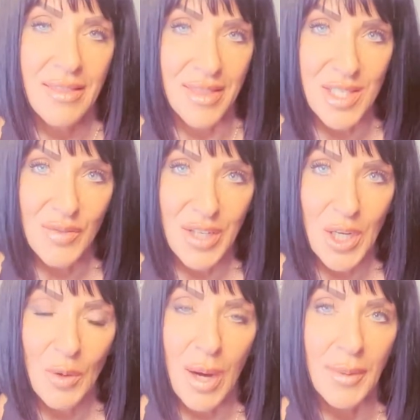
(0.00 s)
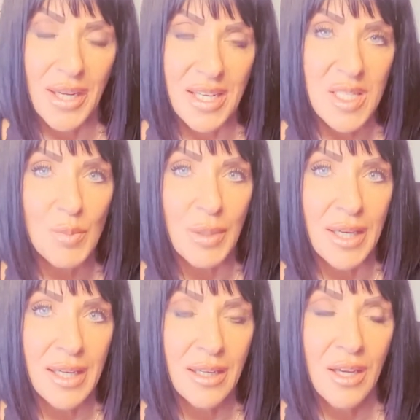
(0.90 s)
In this video, I'm going to
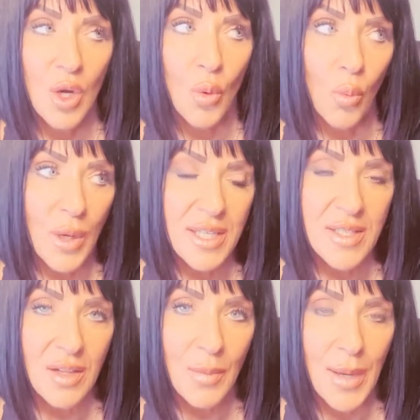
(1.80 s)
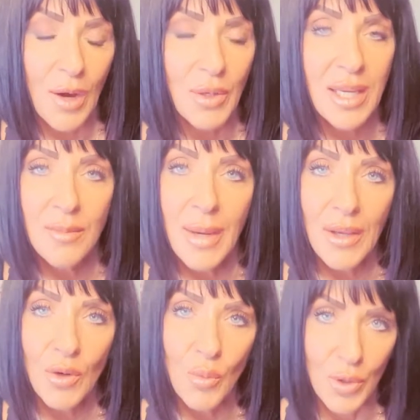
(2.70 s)
explain what it's all about in my
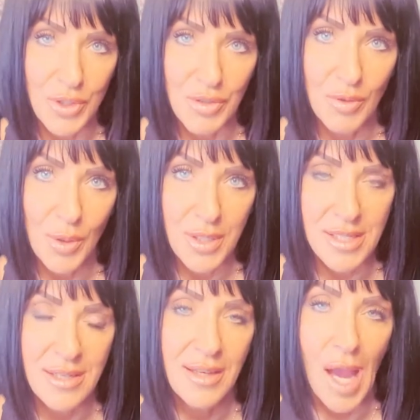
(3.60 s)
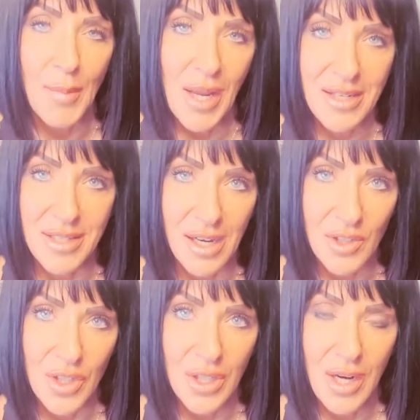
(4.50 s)
own words, of course. I'm not a
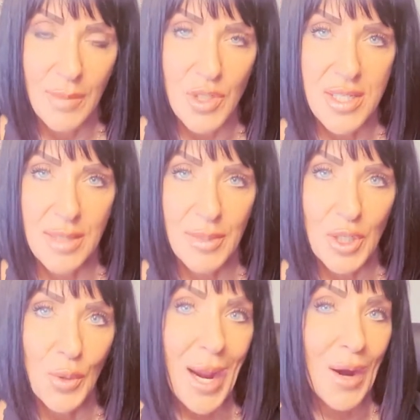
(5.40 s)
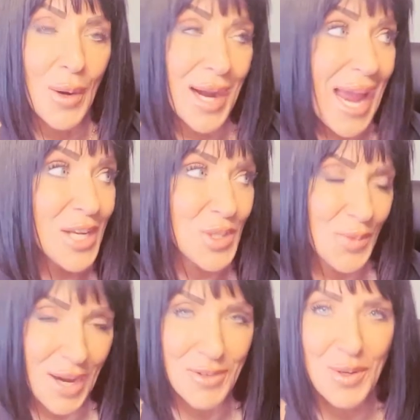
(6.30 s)
doctor. I'm just somebody who hangs
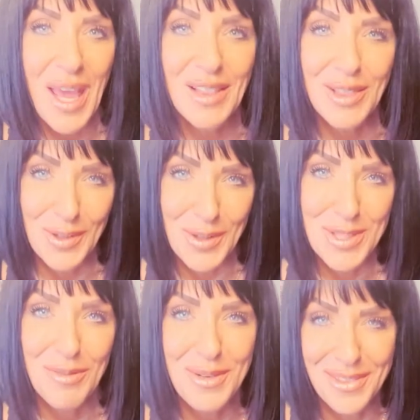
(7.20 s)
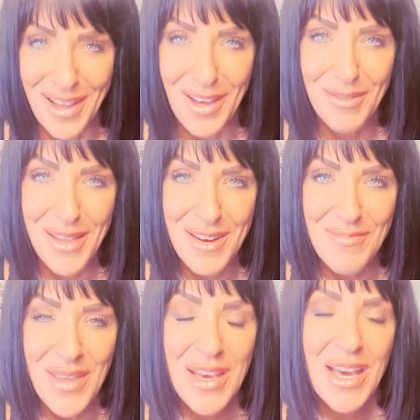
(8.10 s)
around and learns from a lot of
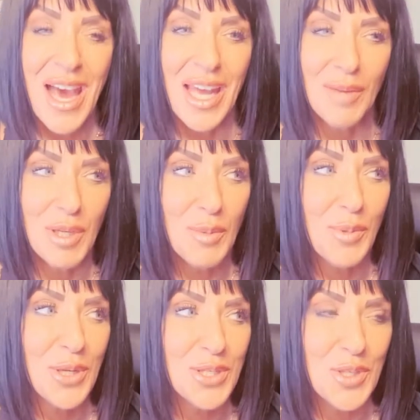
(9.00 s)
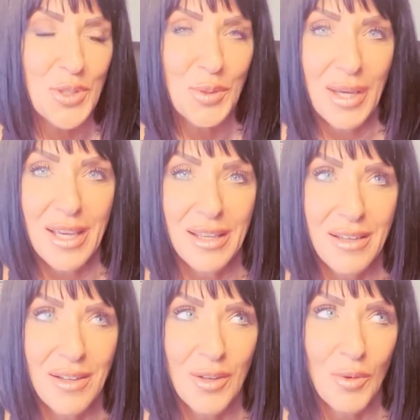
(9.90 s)
them. And I'm going to put it to you
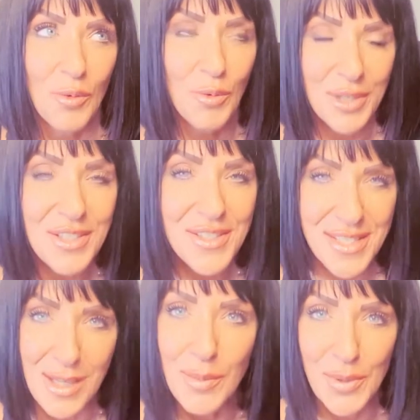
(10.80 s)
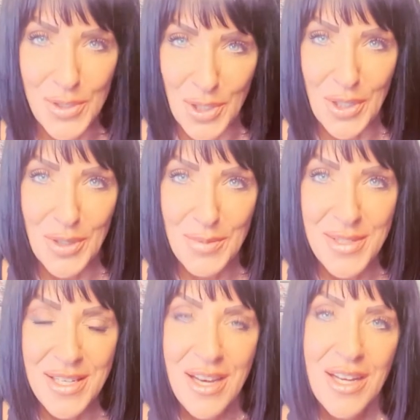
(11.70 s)
in real simple
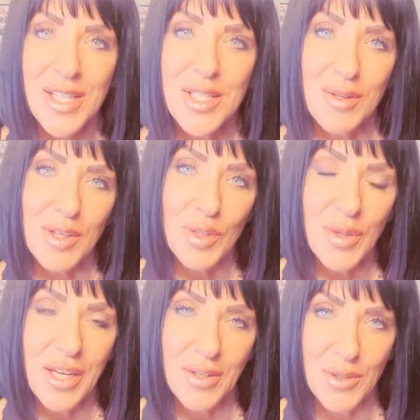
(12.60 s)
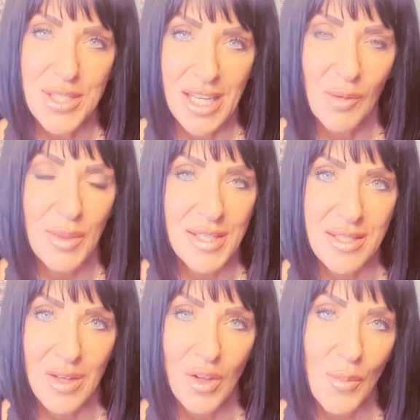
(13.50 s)
terms so that you can understand what this
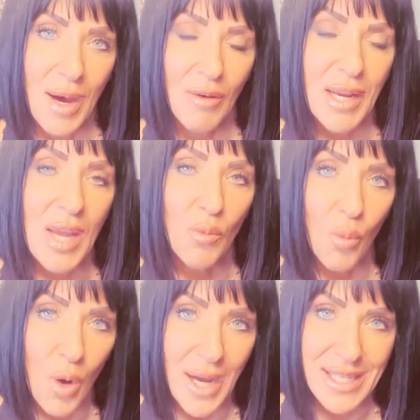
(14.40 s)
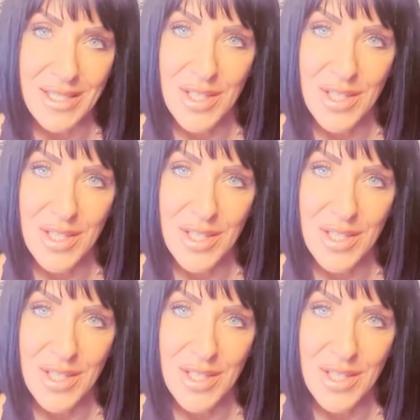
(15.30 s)
is all about and why it's